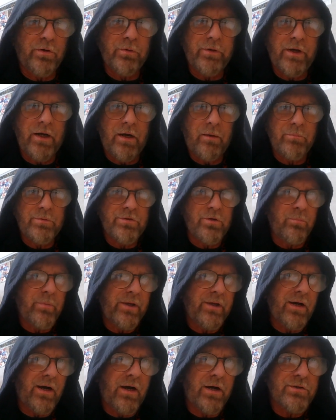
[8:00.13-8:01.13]
cameras. Oh my
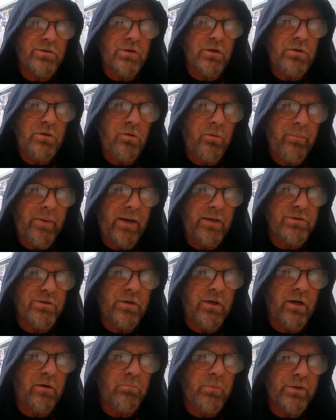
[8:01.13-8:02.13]
gosh, can you imagine
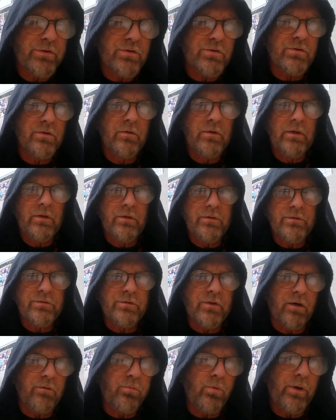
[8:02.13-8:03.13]
how much
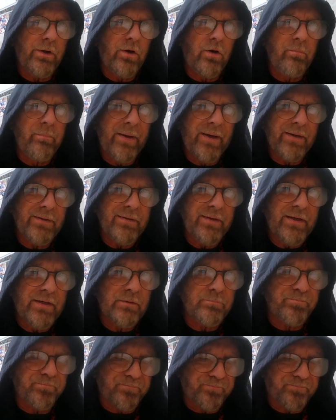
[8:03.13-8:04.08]
stuff went on back then?